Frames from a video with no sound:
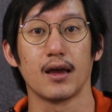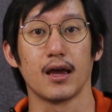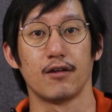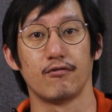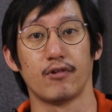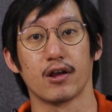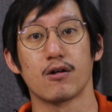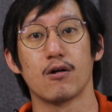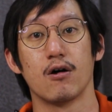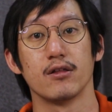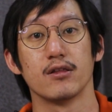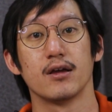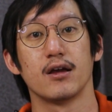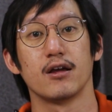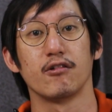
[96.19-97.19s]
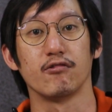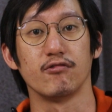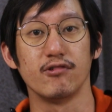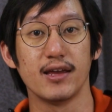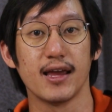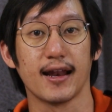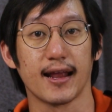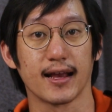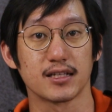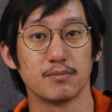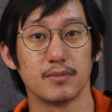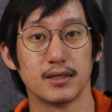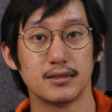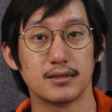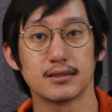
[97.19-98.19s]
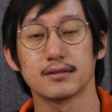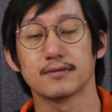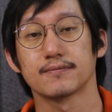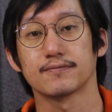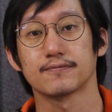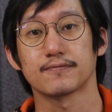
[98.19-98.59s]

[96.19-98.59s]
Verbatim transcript: and record reenactments